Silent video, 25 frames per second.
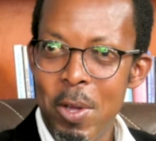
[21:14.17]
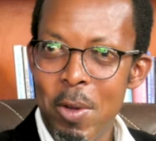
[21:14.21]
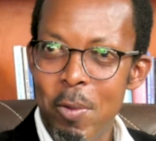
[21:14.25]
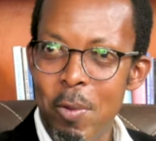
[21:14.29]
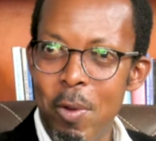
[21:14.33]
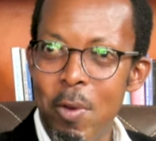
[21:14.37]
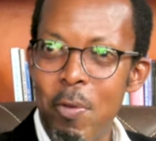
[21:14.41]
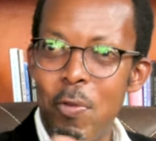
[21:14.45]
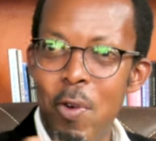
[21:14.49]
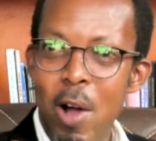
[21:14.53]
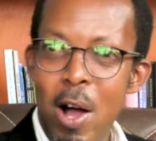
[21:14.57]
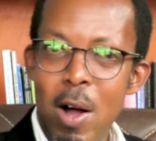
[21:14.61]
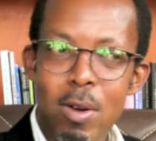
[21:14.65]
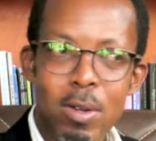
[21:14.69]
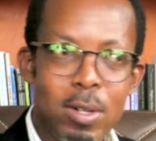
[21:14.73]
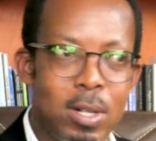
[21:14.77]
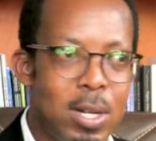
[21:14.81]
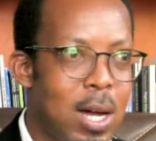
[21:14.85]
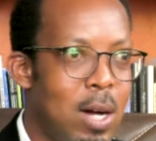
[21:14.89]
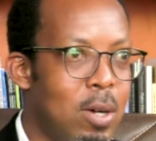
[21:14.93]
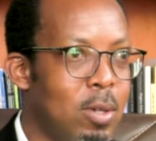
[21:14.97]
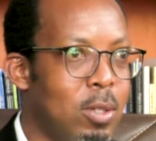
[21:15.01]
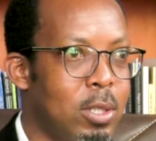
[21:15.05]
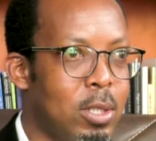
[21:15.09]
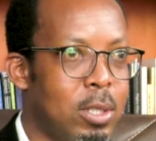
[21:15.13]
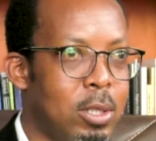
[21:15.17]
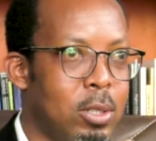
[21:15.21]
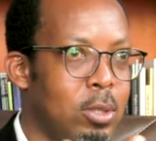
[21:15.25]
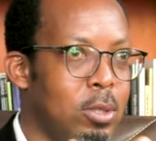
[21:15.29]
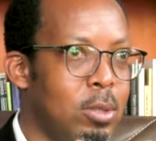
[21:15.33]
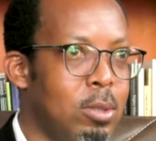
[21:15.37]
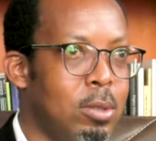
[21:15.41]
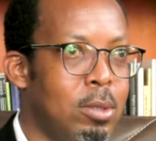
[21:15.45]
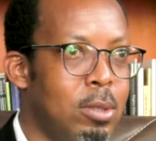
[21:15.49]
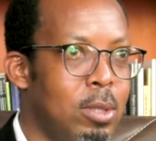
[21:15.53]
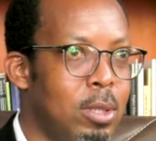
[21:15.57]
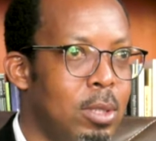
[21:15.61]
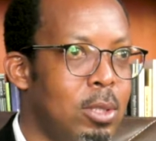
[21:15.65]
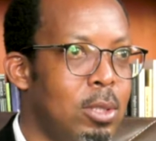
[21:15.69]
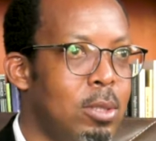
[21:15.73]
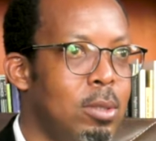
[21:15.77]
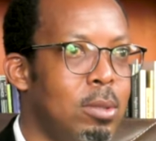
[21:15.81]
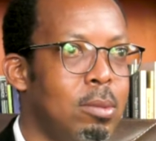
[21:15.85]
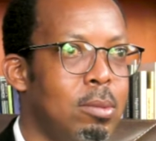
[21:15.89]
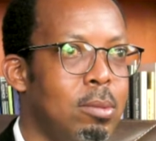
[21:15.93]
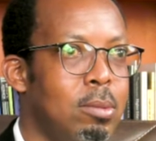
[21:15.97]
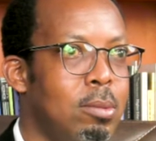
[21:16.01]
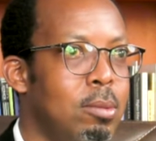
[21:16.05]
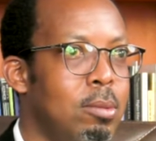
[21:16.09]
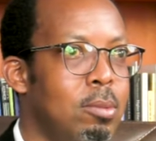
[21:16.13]
We found out you go
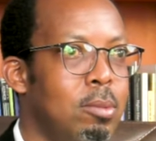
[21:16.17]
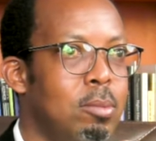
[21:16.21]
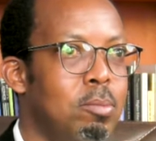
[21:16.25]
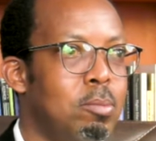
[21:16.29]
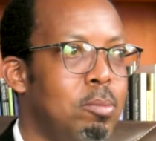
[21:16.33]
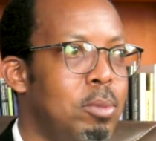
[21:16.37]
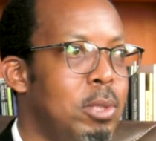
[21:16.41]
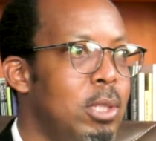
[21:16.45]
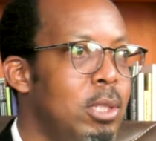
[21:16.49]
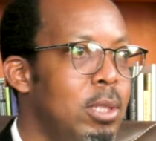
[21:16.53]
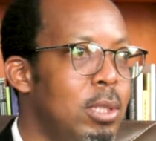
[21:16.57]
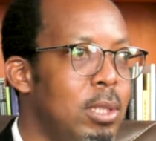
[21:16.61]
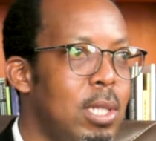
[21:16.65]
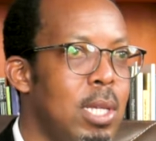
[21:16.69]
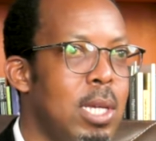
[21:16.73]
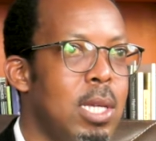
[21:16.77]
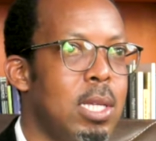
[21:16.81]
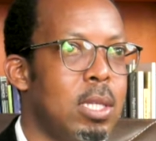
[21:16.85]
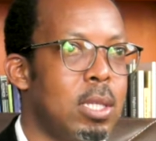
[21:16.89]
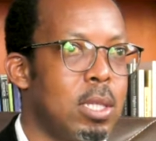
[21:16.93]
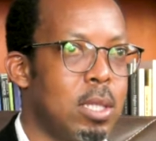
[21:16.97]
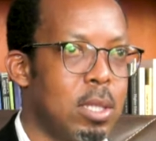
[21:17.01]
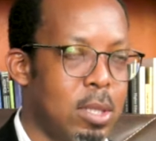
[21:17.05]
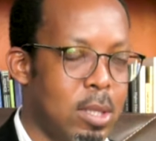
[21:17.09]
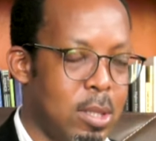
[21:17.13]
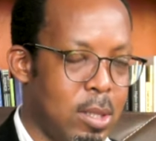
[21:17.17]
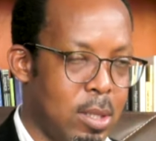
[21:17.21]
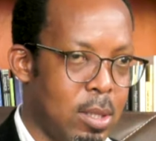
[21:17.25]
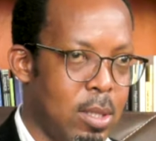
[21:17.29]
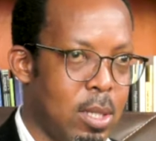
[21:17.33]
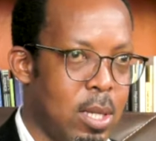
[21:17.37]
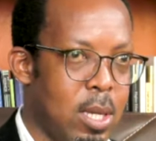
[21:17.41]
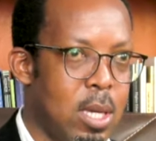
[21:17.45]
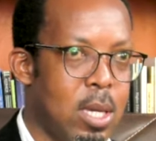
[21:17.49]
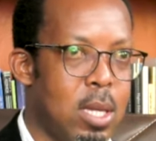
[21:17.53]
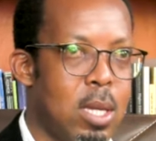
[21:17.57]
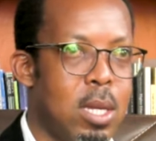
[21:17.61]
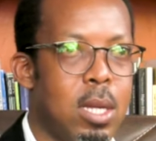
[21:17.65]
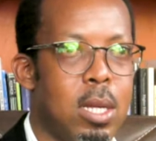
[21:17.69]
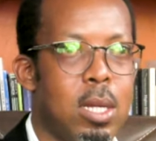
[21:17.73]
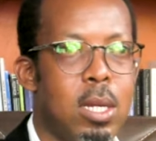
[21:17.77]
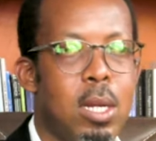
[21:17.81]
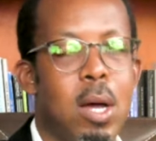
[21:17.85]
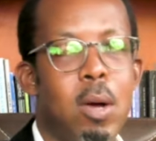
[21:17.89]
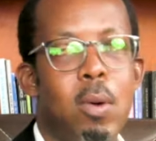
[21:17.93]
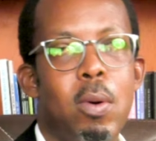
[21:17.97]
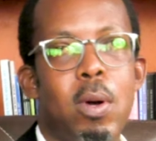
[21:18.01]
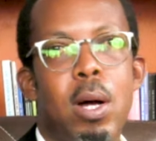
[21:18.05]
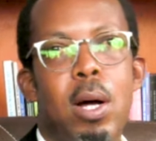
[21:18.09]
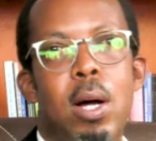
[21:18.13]
to business in
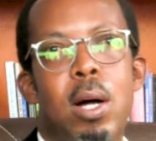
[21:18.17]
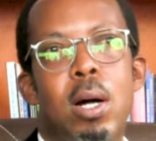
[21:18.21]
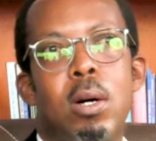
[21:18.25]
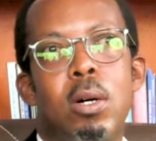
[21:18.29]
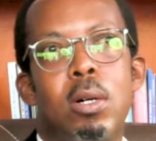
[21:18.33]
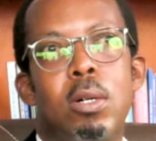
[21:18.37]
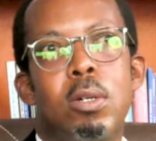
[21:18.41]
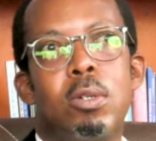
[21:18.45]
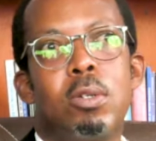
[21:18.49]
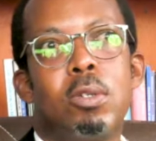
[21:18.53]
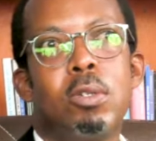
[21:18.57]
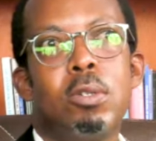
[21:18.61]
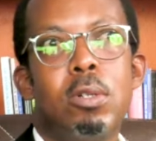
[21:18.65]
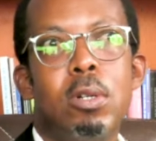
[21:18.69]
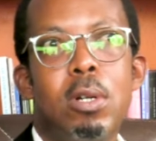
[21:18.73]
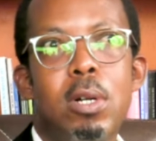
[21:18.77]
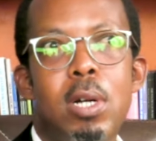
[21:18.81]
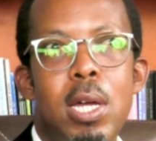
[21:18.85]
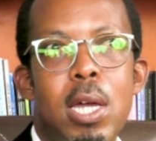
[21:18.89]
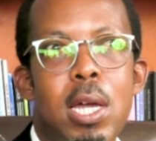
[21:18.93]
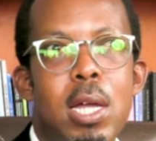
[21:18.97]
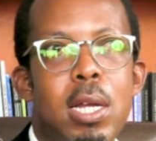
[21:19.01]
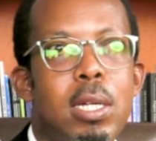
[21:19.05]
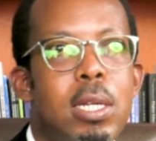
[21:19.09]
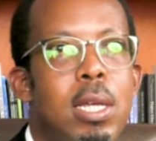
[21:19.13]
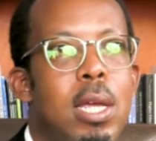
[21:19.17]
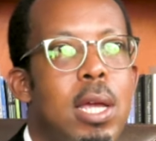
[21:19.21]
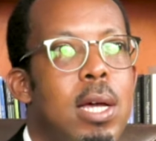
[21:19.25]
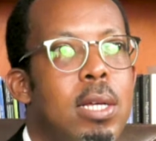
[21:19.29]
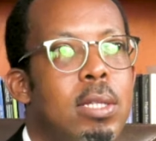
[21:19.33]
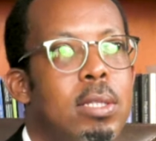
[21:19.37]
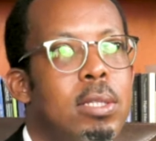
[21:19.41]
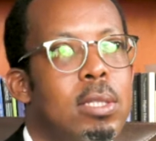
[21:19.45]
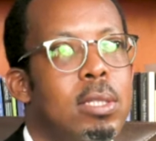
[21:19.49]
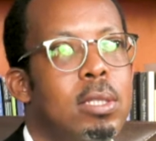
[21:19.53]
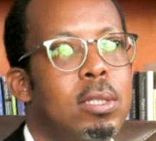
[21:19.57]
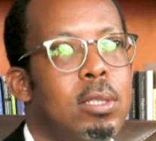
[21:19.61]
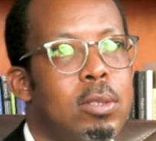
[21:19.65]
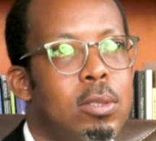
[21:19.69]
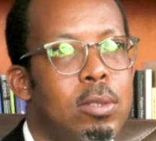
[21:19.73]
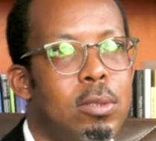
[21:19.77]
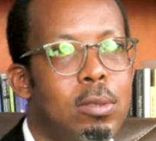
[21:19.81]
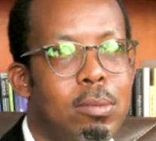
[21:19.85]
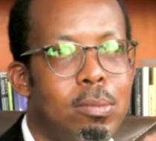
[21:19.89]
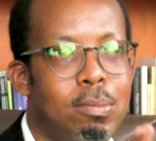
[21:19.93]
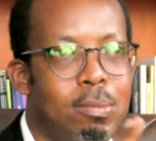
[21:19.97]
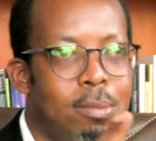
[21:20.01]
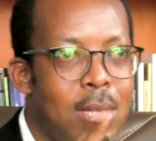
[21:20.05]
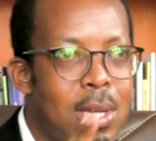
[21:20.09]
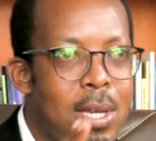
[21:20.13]
our rural areas, and
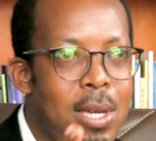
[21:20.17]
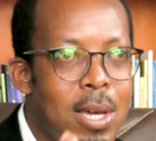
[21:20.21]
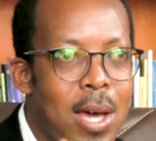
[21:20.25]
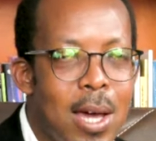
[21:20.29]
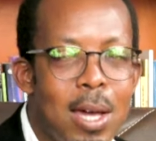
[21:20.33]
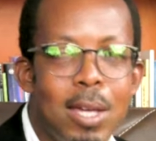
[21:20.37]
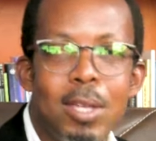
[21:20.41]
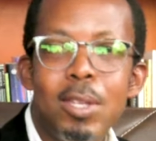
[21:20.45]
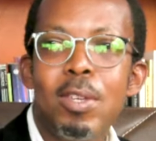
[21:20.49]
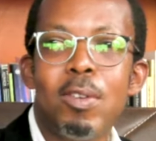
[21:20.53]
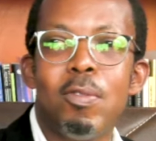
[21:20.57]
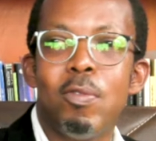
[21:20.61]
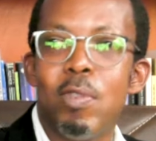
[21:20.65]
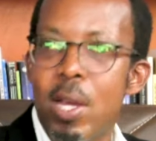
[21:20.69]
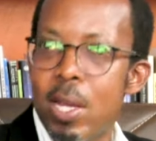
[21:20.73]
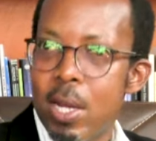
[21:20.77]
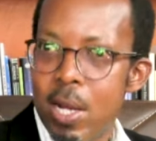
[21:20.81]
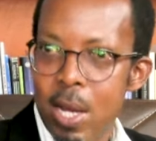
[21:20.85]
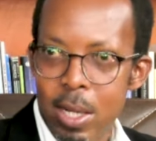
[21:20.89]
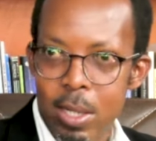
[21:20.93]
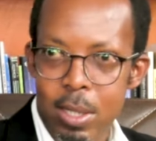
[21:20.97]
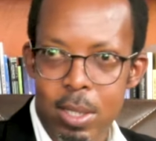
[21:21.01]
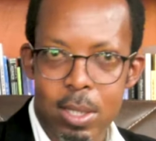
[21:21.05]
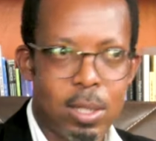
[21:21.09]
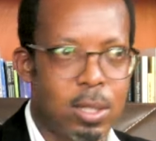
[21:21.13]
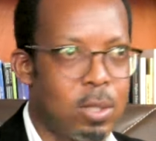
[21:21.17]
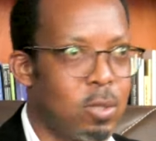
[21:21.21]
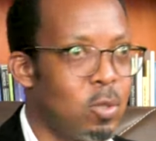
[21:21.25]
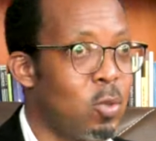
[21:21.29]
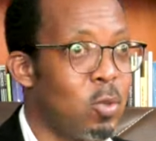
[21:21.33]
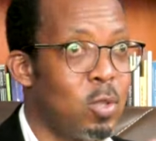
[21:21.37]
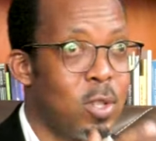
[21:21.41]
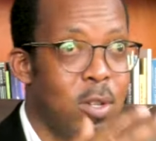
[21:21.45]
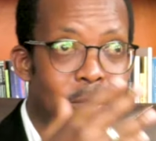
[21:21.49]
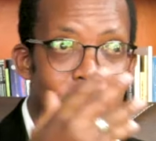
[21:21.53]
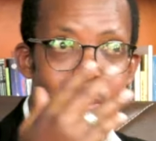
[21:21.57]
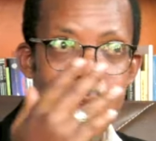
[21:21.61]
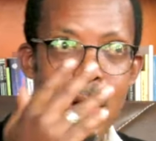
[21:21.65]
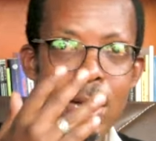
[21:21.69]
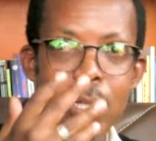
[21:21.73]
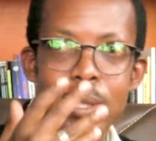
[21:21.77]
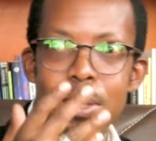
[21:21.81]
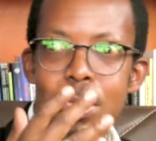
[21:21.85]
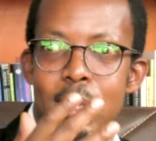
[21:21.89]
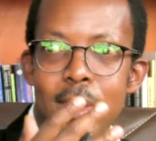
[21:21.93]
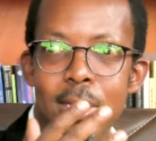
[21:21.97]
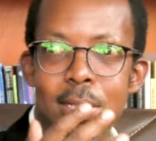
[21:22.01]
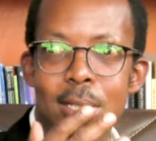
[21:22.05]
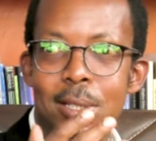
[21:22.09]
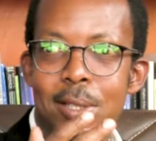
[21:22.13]
it's even at
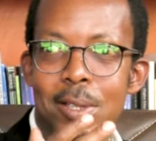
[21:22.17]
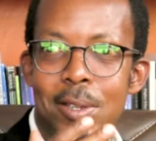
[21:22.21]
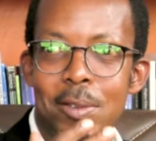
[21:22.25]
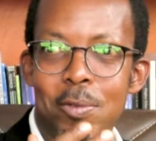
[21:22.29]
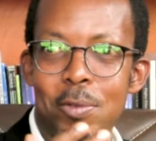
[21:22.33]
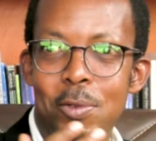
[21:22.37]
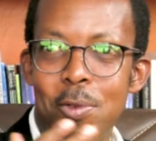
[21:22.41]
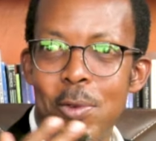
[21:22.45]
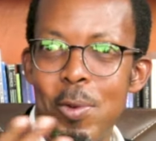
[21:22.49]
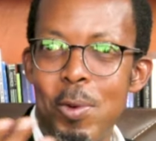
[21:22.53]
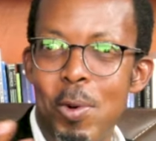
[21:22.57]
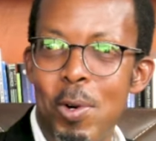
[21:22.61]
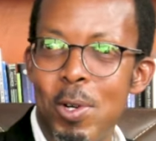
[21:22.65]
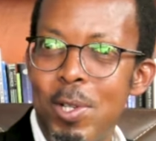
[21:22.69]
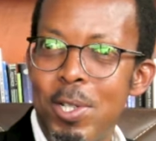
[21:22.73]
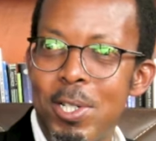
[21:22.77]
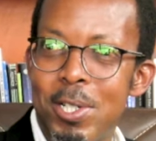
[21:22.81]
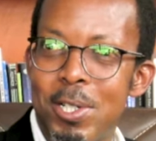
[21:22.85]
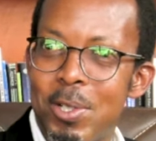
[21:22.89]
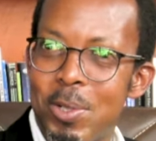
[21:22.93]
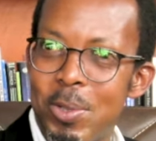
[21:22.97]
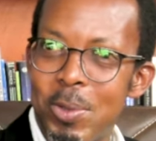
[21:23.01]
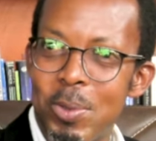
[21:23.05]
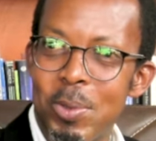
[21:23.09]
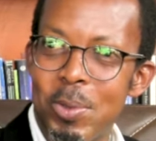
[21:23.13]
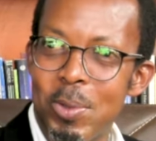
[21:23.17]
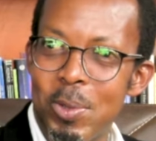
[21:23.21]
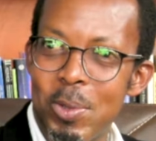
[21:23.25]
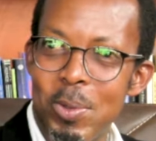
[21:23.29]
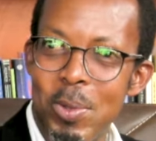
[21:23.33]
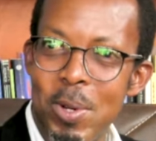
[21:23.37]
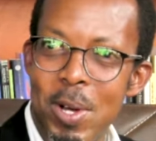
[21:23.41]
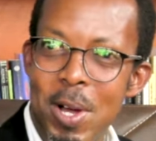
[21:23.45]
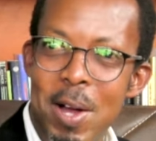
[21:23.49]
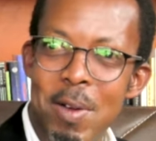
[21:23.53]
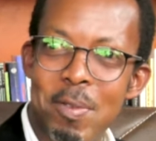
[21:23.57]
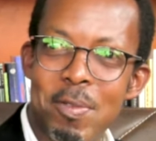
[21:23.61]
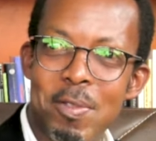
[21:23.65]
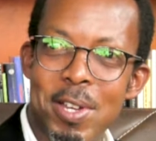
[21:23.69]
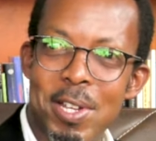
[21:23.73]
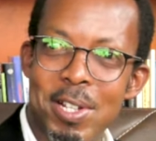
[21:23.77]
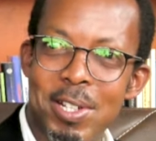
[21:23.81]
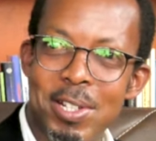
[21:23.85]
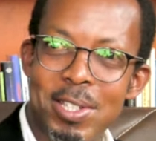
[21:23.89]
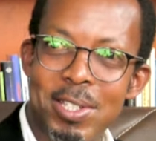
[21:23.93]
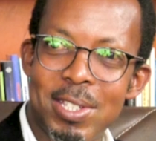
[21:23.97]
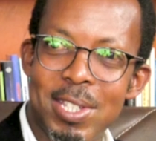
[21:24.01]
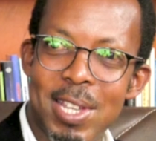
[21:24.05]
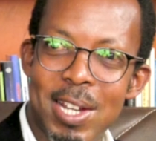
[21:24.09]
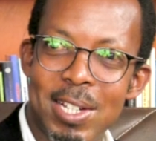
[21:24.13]
university, if you want to have a
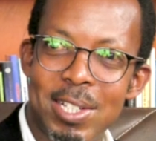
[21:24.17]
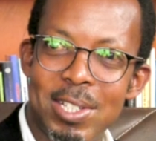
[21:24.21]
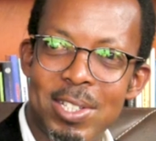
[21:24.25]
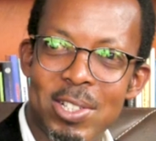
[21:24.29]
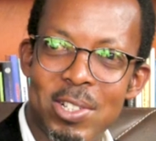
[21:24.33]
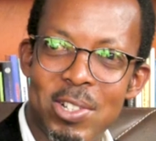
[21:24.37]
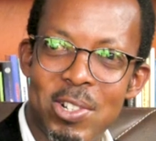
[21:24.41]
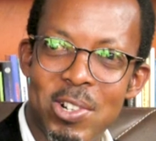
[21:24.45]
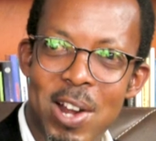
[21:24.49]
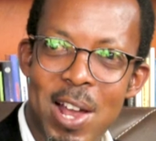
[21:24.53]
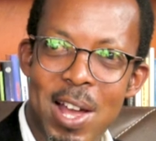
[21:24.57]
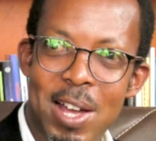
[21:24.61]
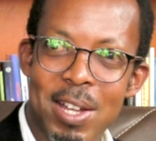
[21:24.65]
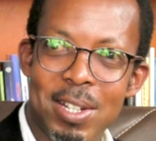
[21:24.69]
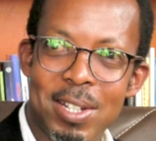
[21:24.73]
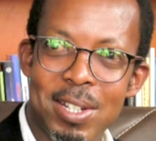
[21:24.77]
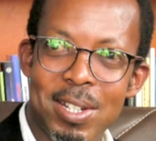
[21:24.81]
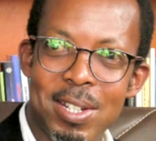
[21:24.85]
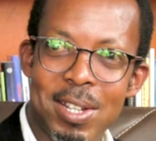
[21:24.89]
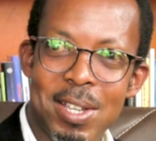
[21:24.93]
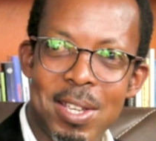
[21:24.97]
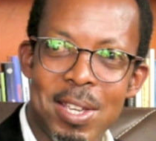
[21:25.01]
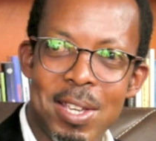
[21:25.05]
research grant,